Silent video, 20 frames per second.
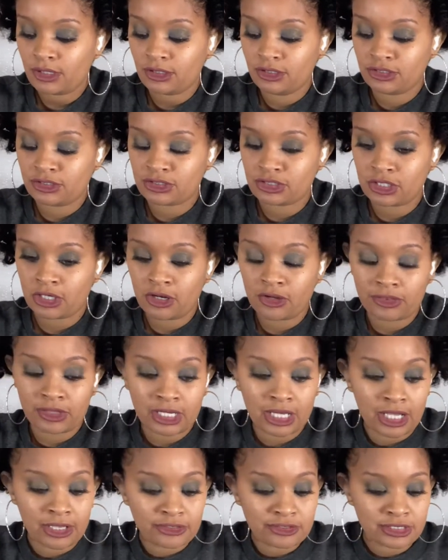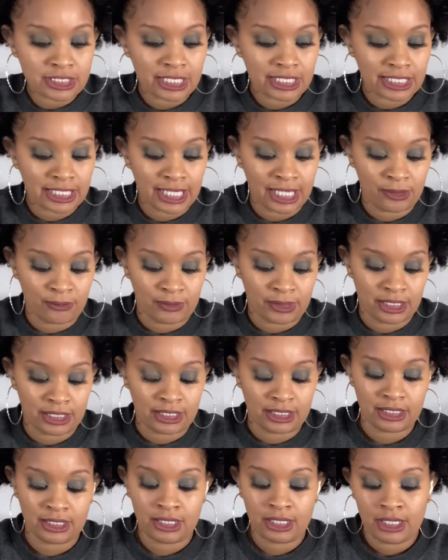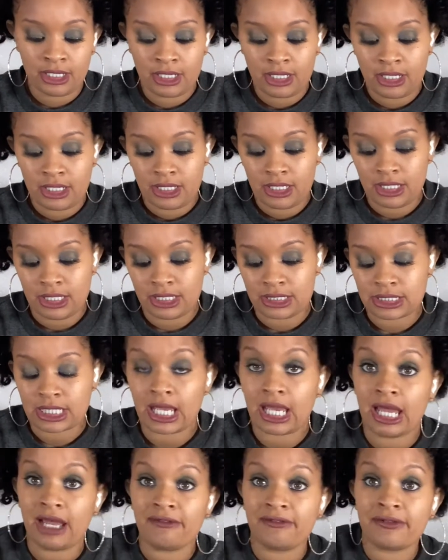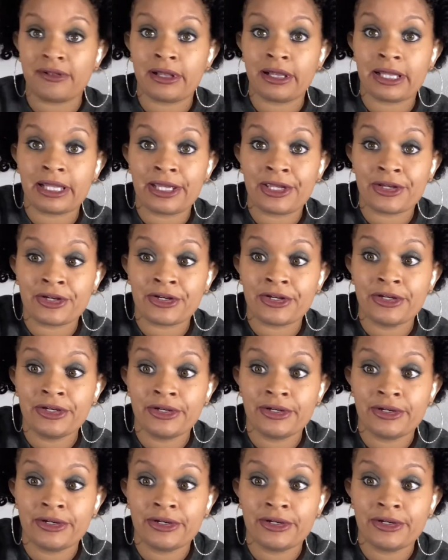So the colors that it came with is I have clear.